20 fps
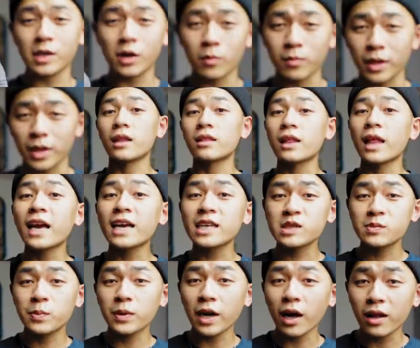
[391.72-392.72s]
tell me. And
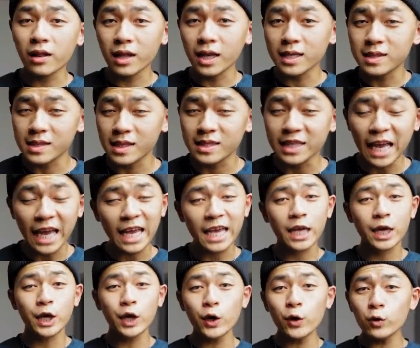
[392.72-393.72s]
last but not least is a
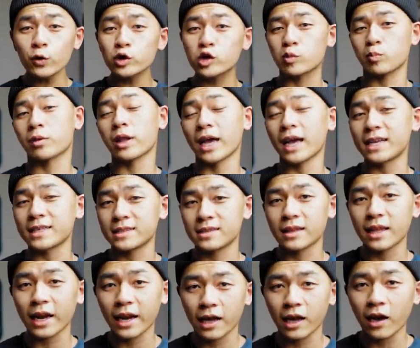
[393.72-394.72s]
huge plant
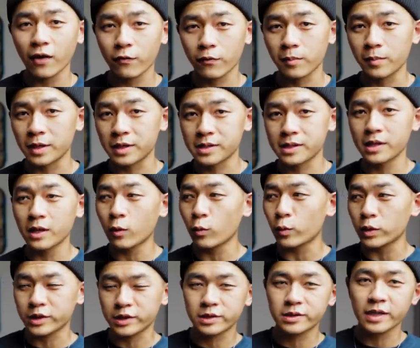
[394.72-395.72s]
that I got from the sill,
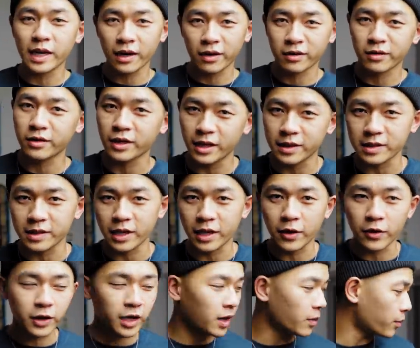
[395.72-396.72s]
which technically isn't
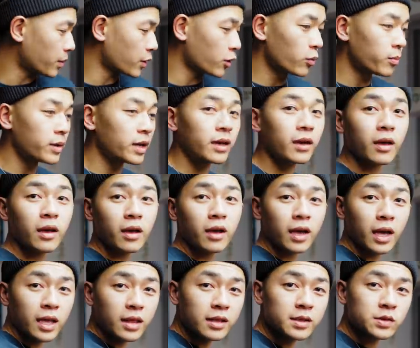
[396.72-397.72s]
here yet, but it'll be
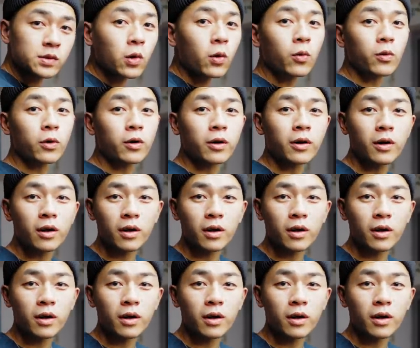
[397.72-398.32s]
in this corner